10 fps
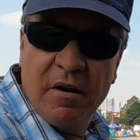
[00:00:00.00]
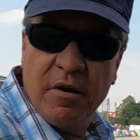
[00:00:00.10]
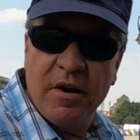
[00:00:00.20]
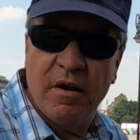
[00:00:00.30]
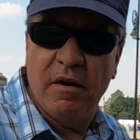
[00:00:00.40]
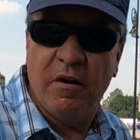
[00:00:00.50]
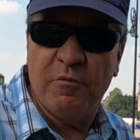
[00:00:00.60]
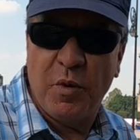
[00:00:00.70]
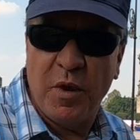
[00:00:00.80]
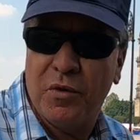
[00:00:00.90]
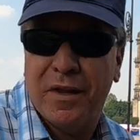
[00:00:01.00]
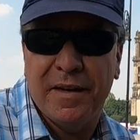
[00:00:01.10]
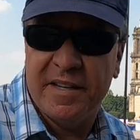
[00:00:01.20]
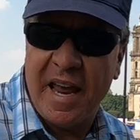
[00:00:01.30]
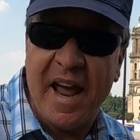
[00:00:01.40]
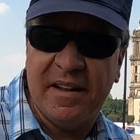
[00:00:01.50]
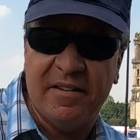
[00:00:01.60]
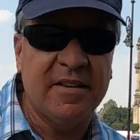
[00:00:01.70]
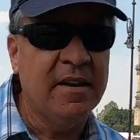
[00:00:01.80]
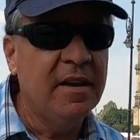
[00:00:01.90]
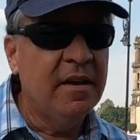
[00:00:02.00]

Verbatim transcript: area of people in tents.